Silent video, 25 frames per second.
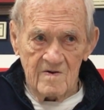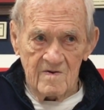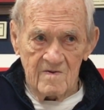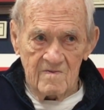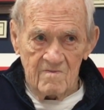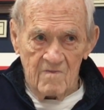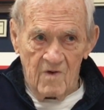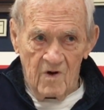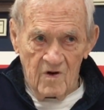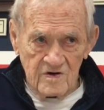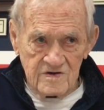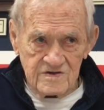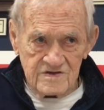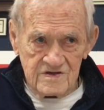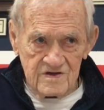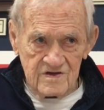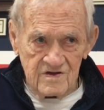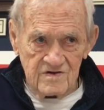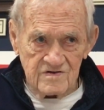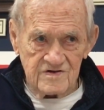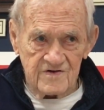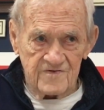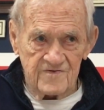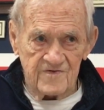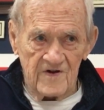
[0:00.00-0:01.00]
Most of
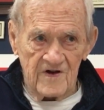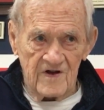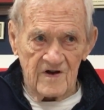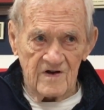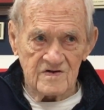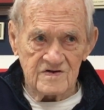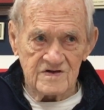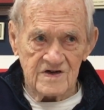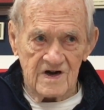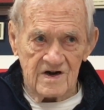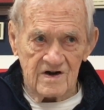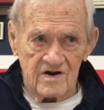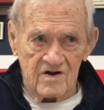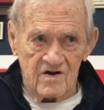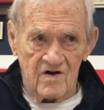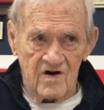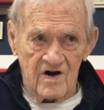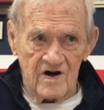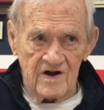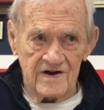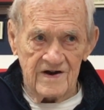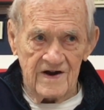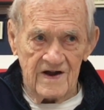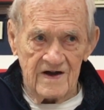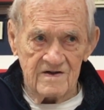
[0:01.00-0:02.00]
those fellows are
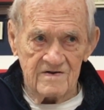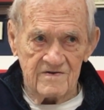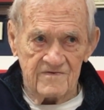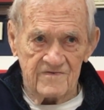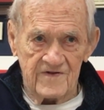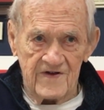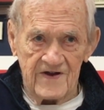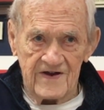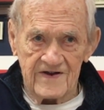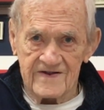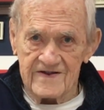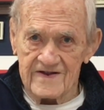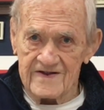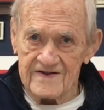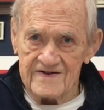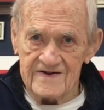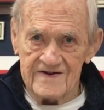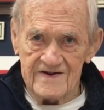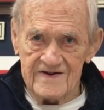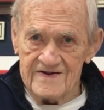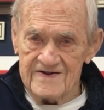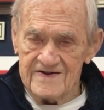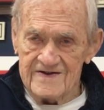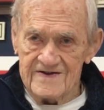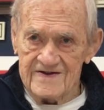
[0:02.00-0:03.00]
gone now. In fact,
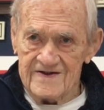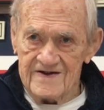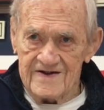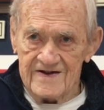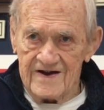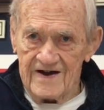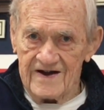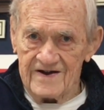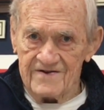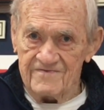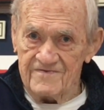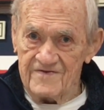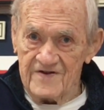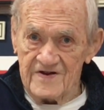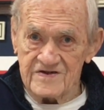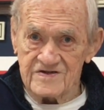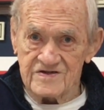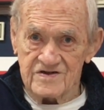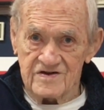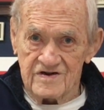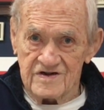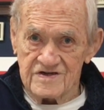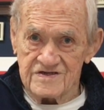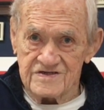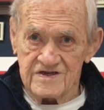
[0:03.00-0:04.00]
I'd venture
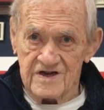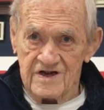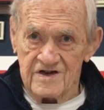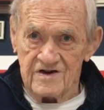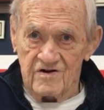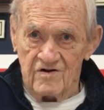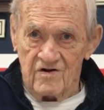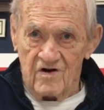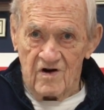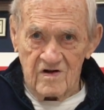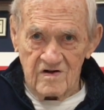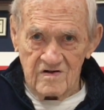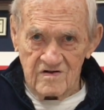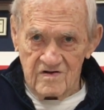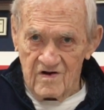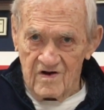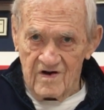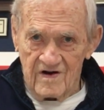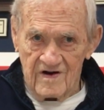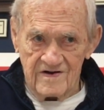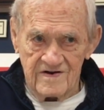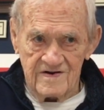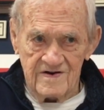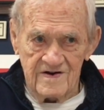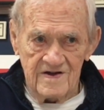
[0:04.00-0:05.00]
to say they're all
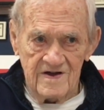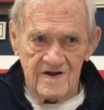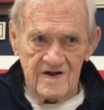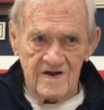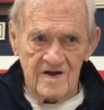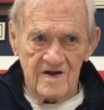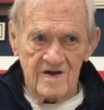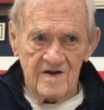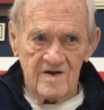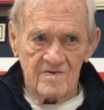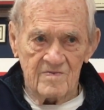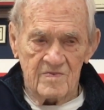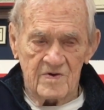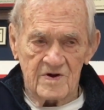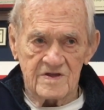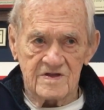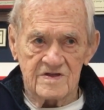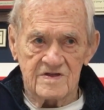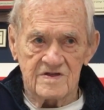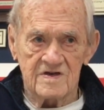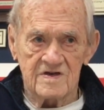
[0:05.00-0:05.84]
gone, but